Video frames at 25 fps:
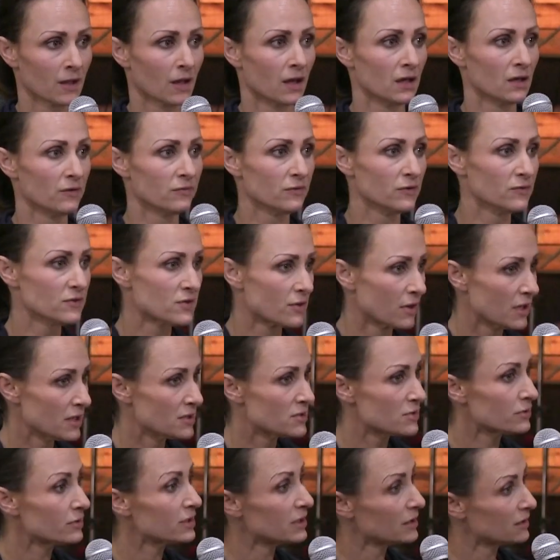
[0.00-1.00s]
And if you've
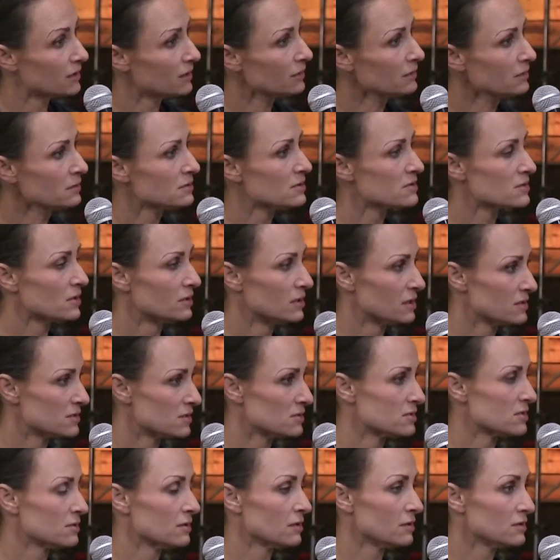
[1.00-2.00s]
trained your ear to
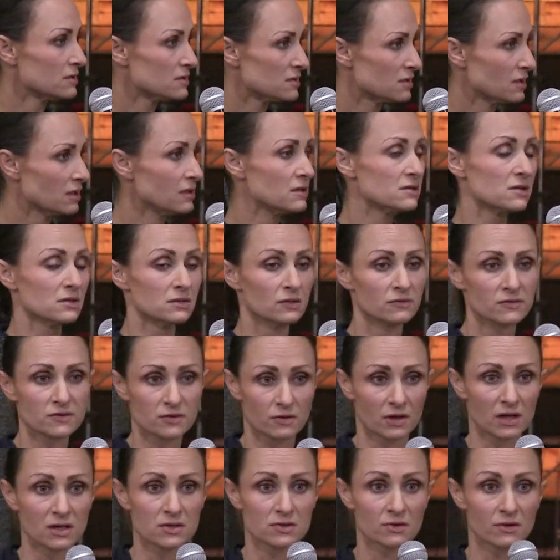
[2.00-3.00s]
listen to those things and you've
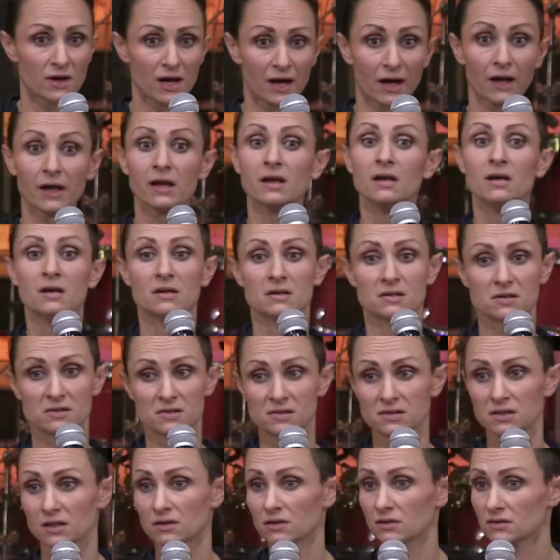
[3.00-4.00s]
trained your eye to
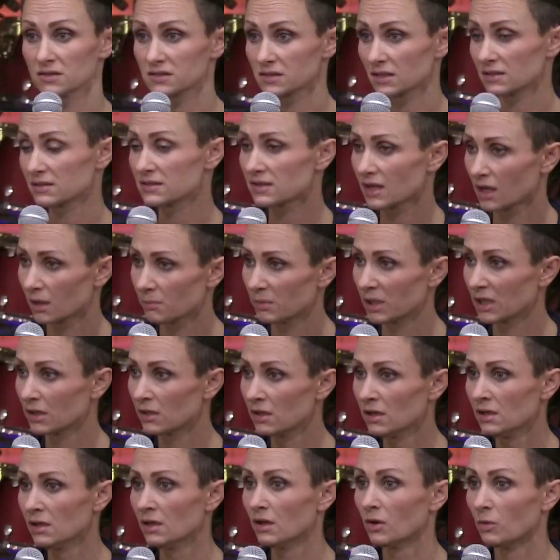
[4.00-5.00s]
see those things coming,
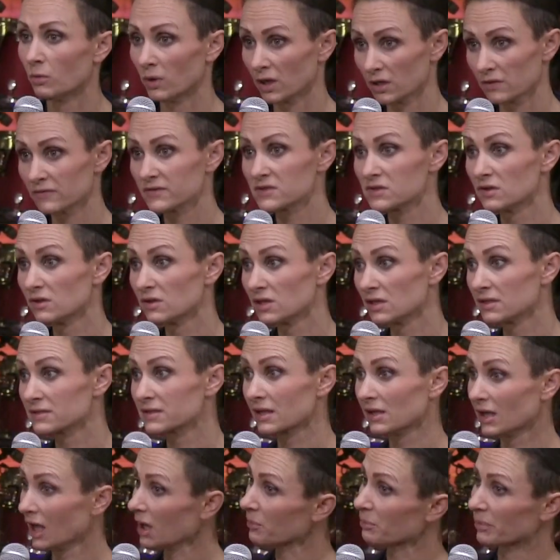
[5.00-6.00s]
one of two things
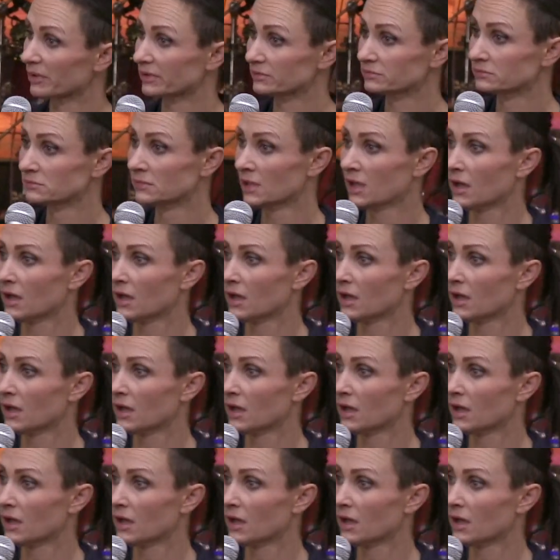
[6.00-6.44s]
can happen.